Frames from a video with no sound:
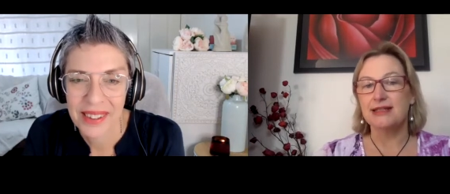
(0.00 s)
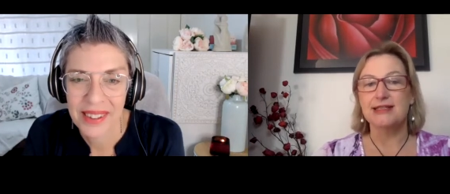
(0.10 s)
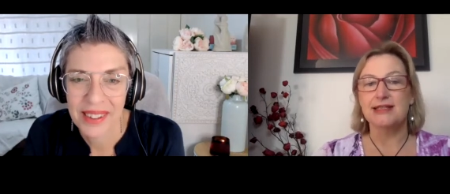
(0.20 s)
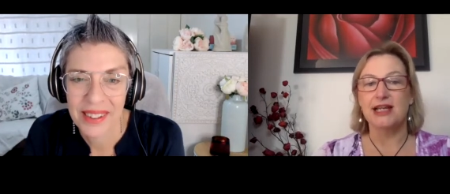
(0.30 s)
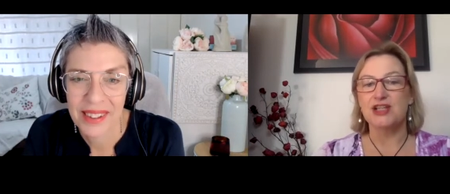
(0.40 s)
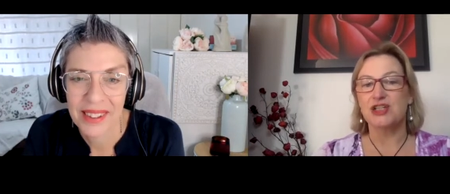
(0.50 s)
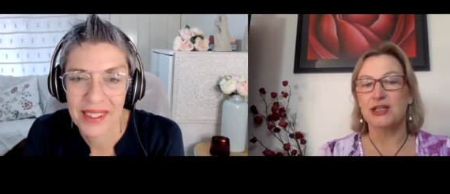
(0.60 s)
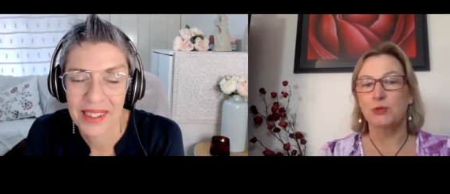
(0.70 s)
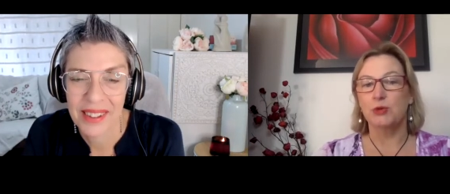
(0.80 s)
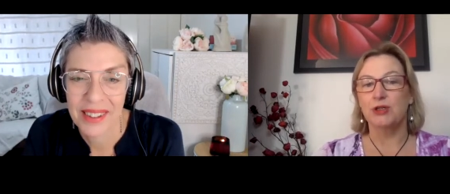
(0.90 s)

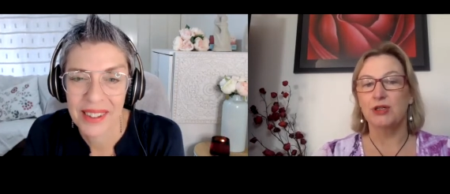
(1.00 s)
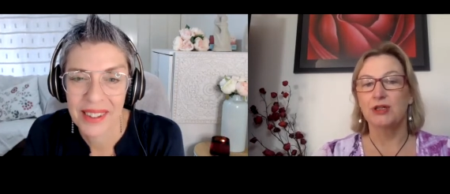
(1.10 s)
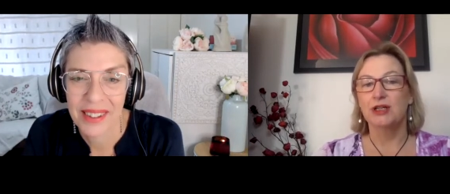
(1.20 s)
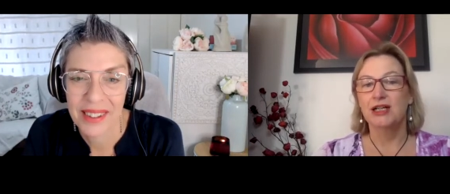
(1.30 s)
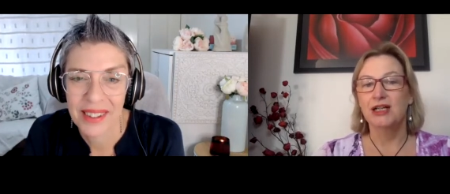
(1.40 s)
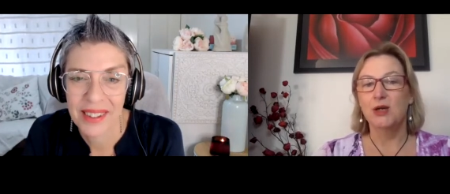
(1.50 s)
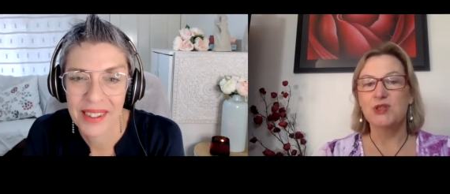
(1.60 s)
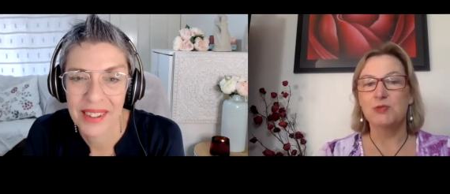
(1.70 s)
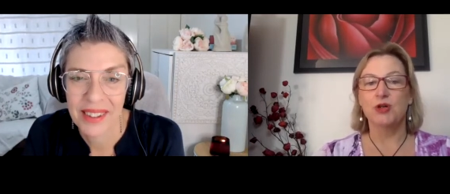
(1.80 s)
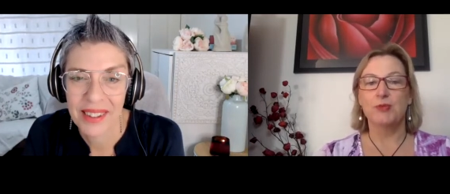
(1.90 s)
Speaker 1: internationally were it
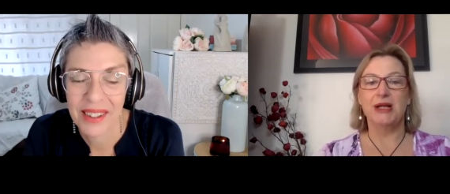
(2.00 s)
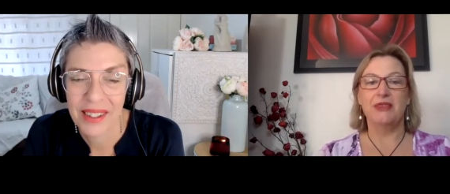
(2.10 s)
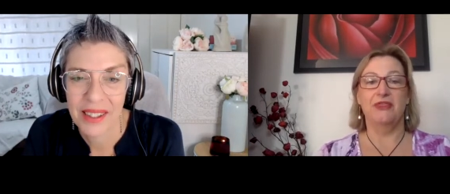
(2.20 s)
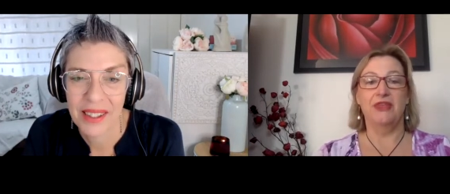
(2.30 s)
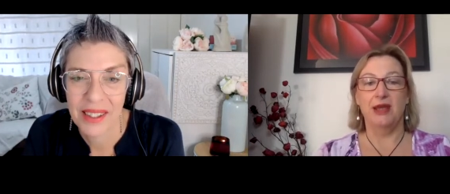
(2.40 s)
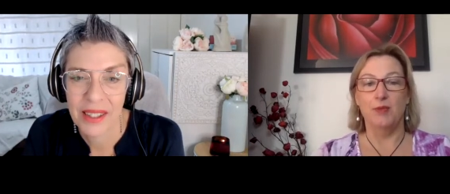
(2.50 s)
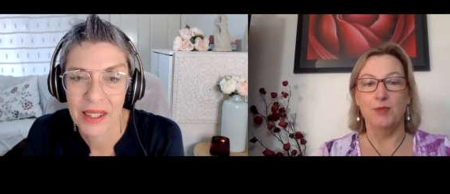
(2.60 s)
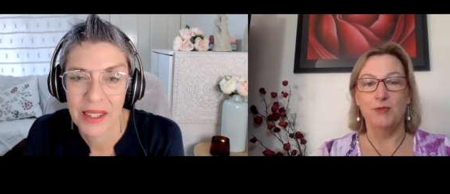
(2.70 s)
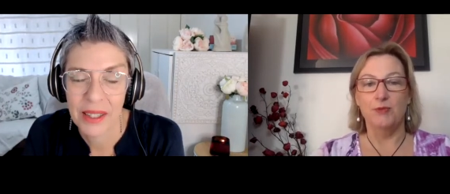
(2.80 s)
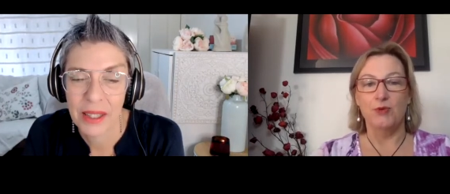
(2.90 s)
was more about
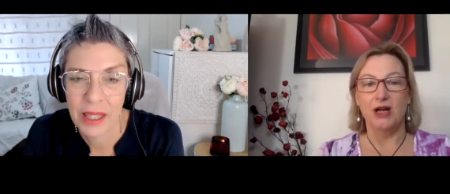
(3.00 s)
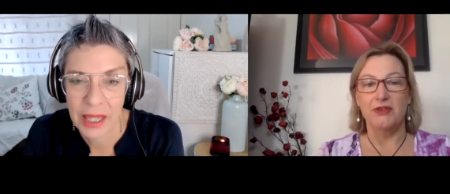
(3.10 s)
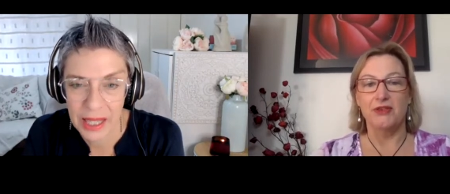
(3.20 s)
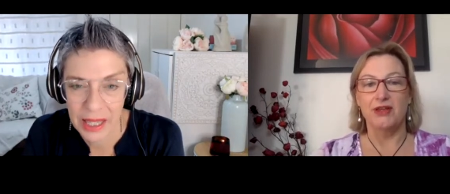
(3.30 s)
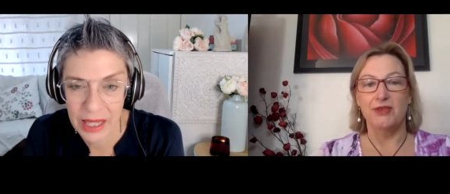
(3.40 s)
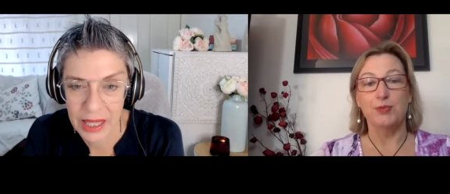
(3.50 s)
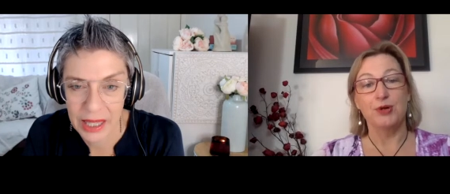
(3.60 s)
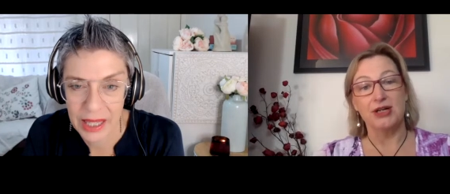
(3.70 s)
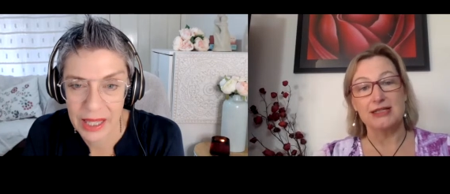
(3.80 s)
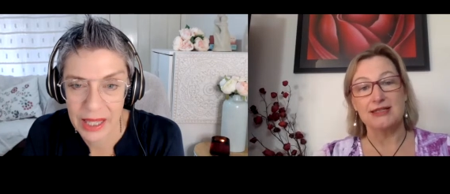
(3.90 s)
them rather than the
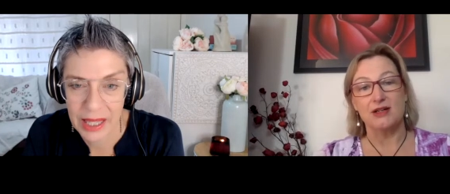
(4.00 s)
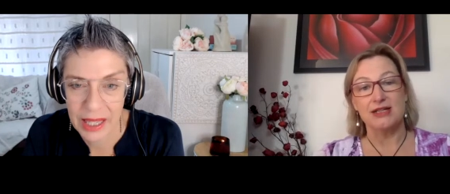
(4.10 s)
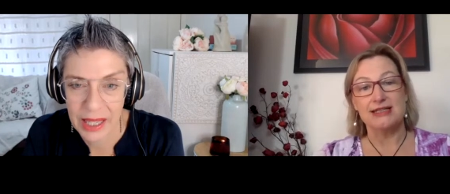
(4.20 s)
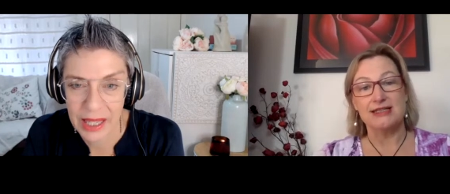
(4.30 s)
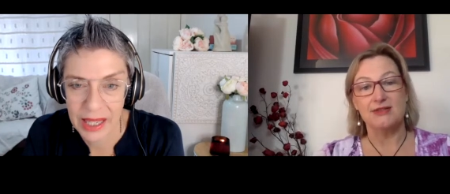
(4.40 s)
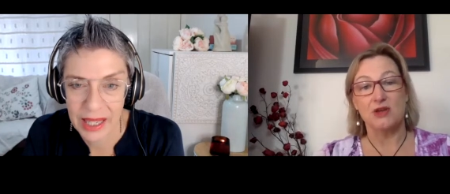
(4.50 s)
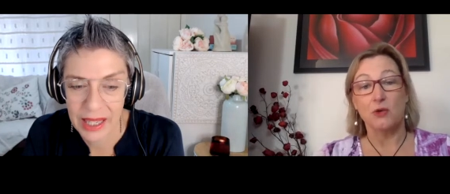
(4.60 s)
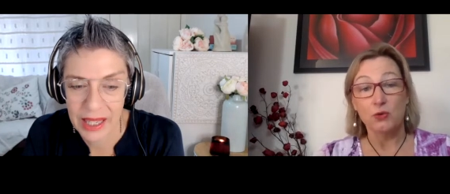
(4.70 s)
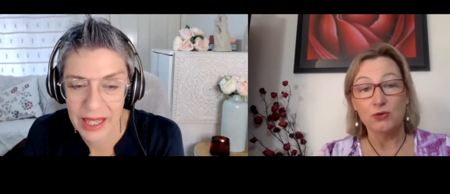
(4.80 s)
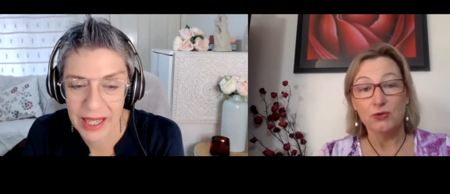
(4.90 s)
products that I
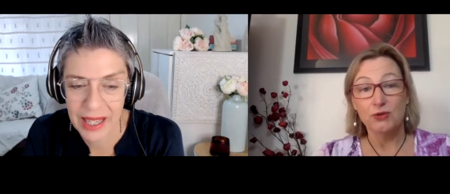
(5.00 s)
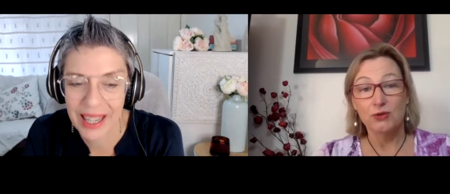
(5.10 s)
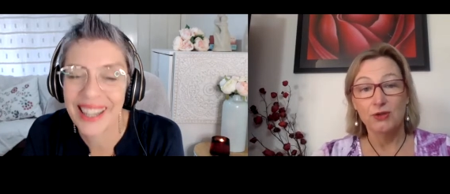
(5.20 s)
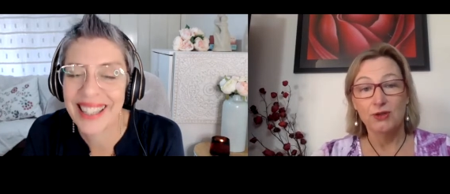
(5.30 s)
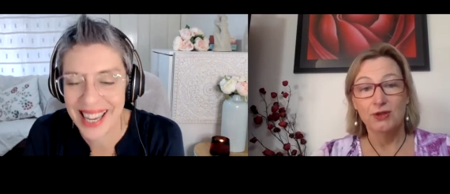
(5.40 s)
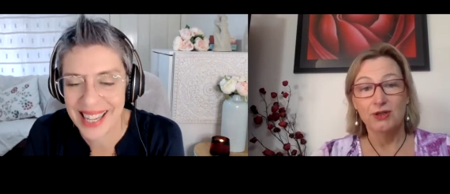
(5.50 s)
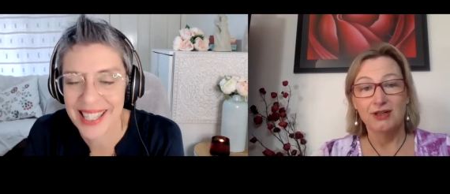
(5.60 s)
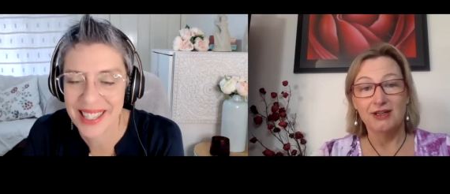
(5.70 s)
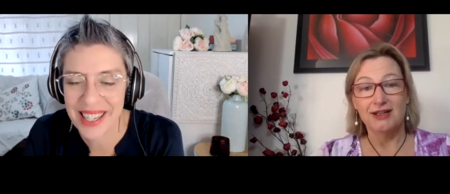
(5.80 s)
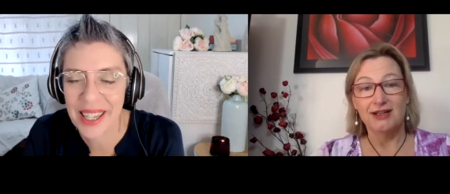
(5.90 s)
sold.
Speaker 2: Uh, yes,
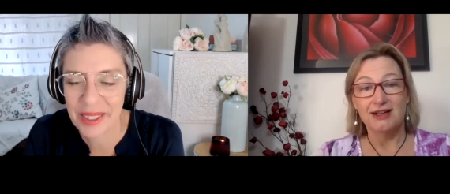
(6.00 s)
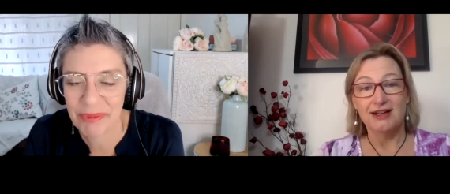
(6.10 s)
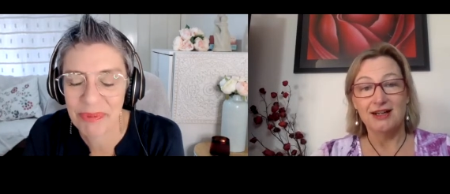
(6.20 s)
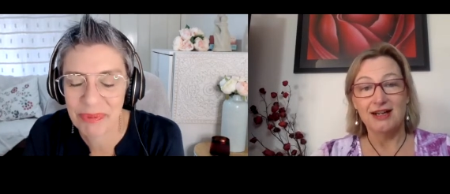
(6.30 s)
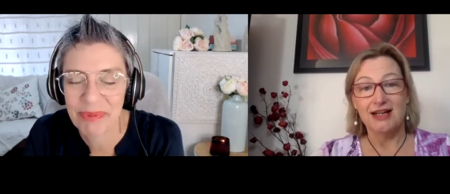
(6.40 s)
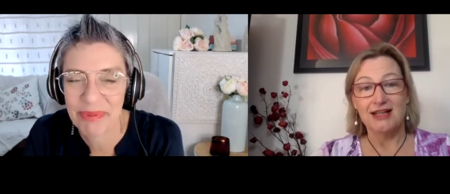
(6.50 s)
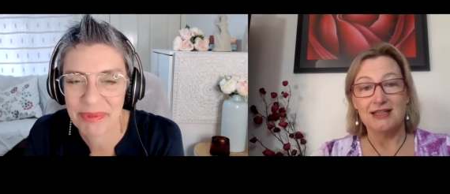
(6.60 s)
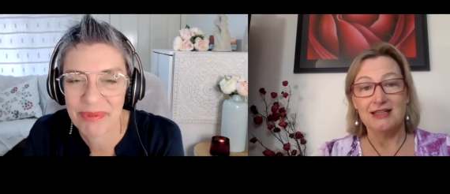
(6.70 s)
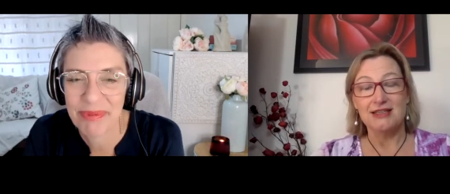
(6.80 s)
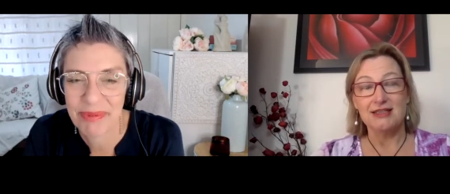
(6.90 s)
yeah
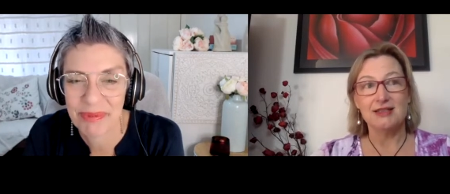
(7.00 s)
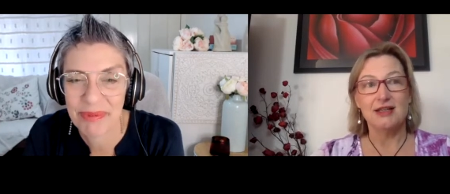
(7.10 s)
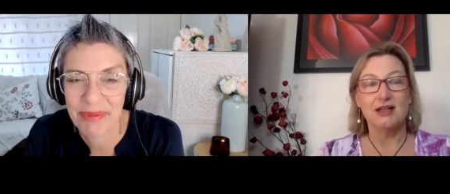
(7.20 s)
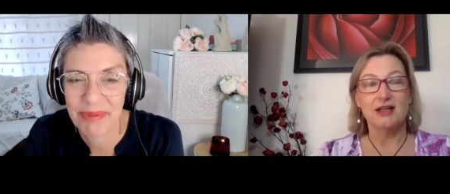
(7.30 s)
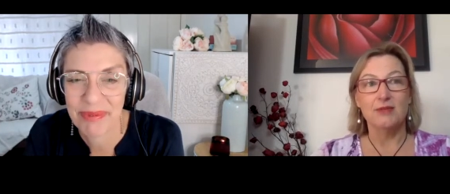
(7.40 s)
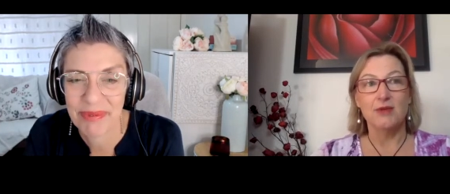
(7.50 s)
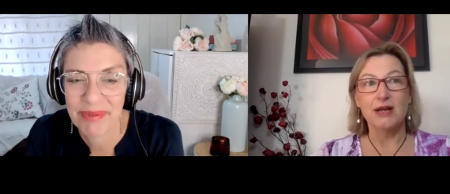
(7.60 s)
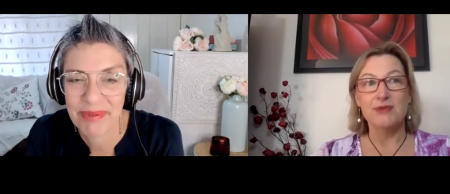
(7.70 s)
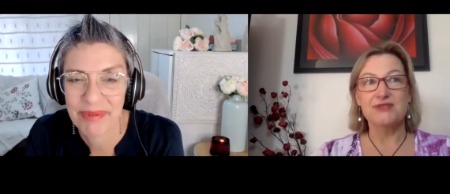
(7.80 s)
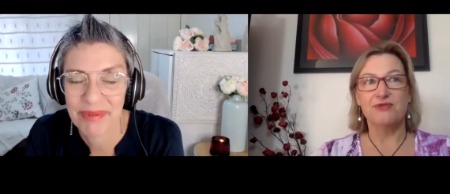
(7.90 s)
Speaker 1: and um,
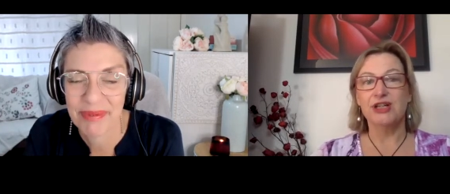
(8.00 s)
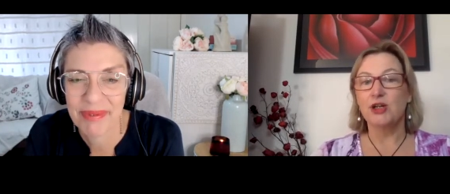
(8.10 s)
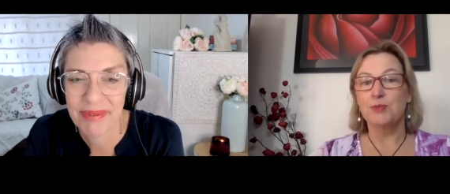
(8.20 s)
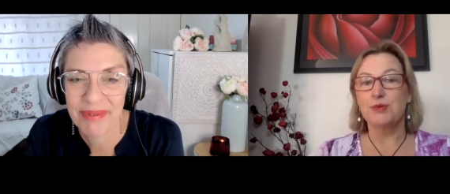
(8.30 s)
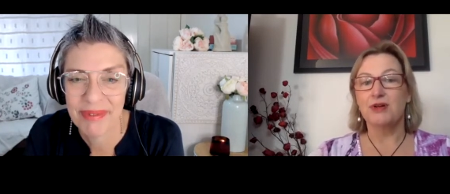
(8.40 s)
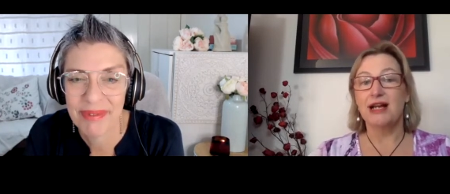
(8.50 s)
I was very op- I